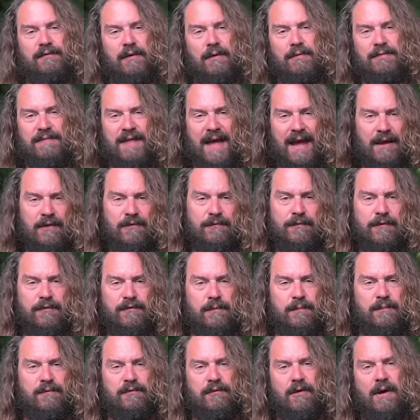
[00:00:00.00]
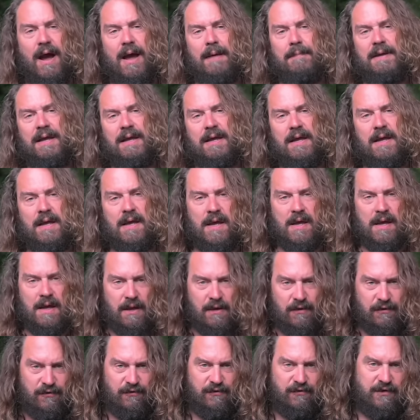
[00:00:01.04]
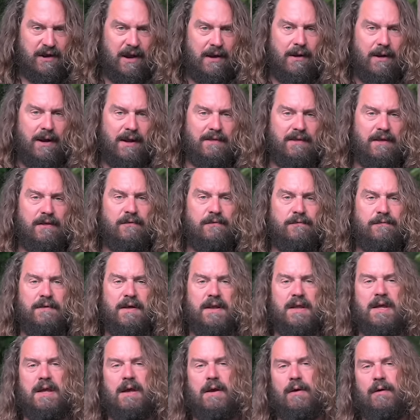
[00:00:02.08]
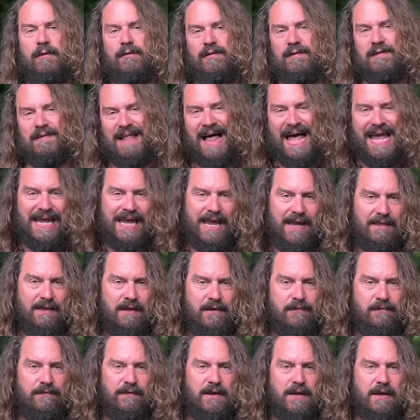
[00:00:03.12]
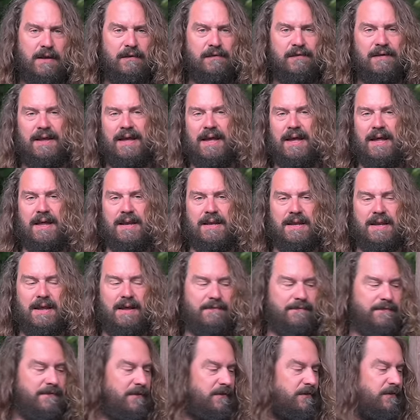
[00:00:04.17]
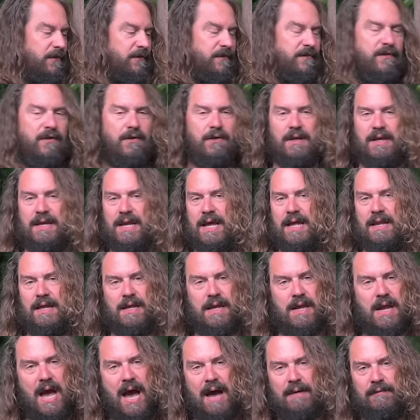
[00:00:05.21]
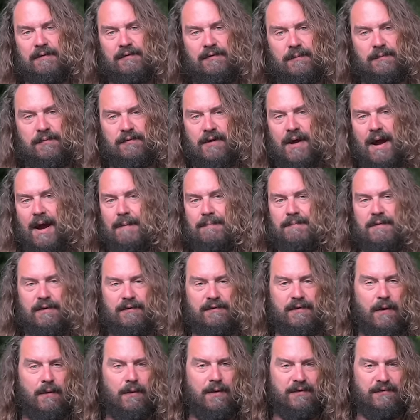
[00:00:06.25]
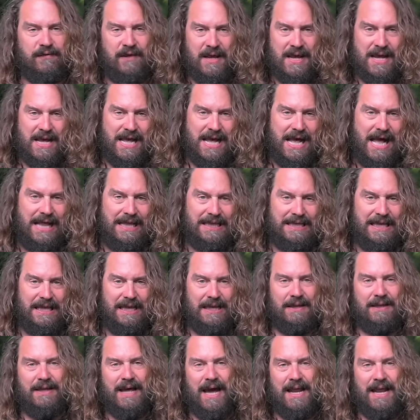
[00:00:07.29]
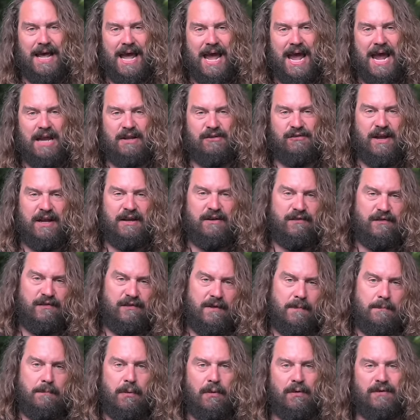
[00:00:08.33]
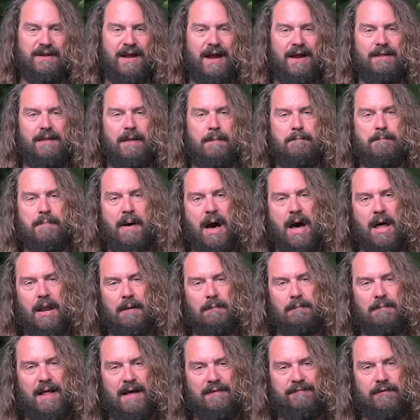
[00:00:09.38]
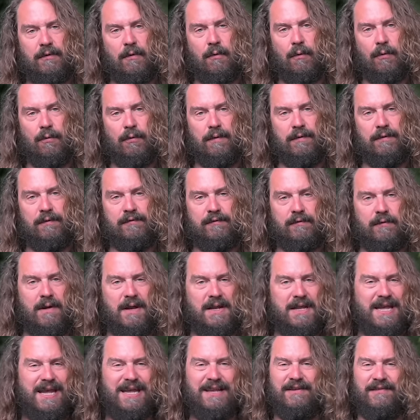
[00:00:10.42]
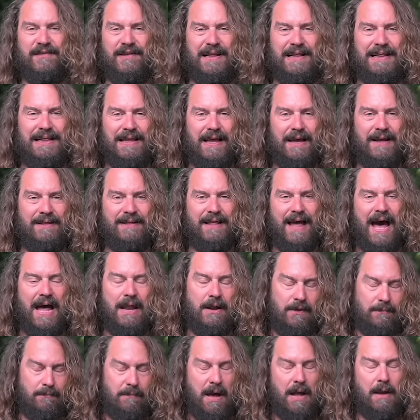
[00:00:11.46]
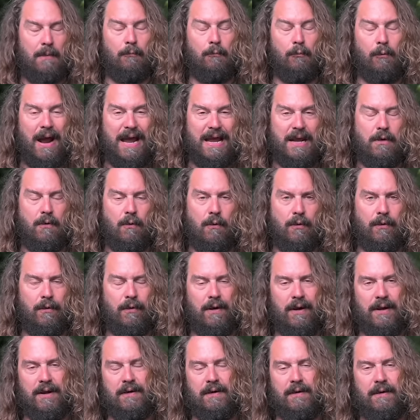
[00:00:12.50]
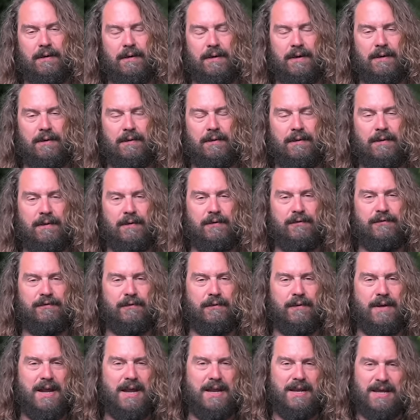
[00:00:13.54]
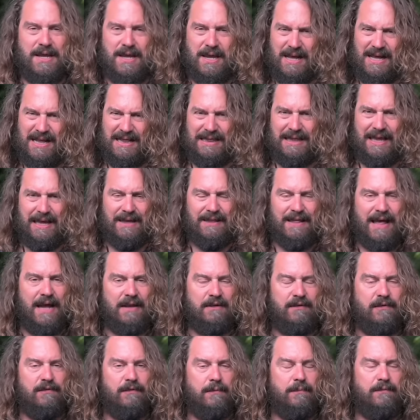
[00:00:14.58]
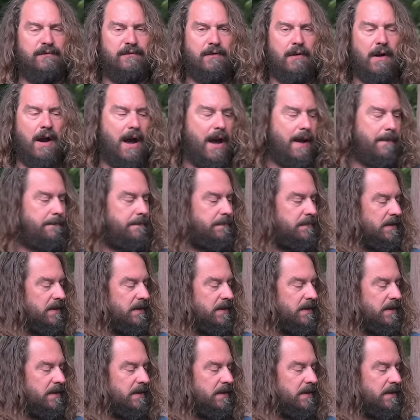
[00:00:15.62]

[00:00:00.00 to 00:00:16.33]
So thanks for subscribing, sharing these videos, liking these videos. Again, if you're just tuning in and you haven't subscribed, there's always a little kind of H H symbol down at the bottom left corner of the screen. You can just click that, or bottom right corner on your, your, your screen, and you can click that to subscribe.